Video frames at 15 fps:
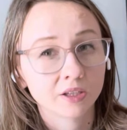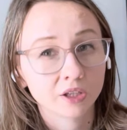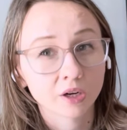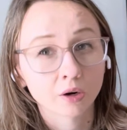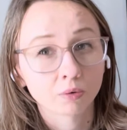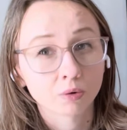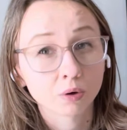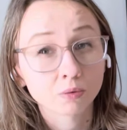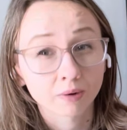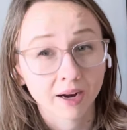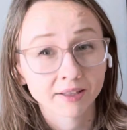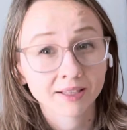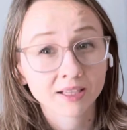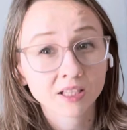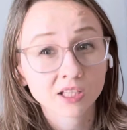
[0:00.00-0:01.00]
you know, who
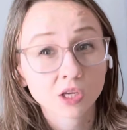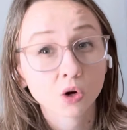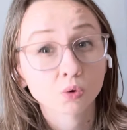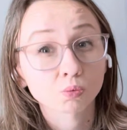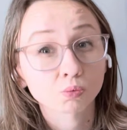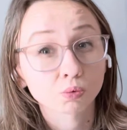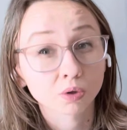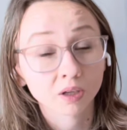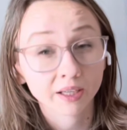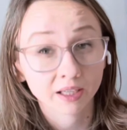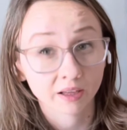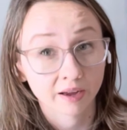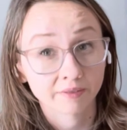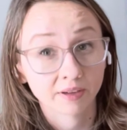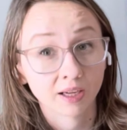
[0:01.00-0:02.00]
read this really
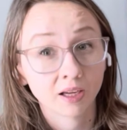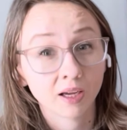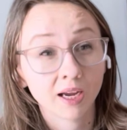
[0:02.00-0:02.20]
love it.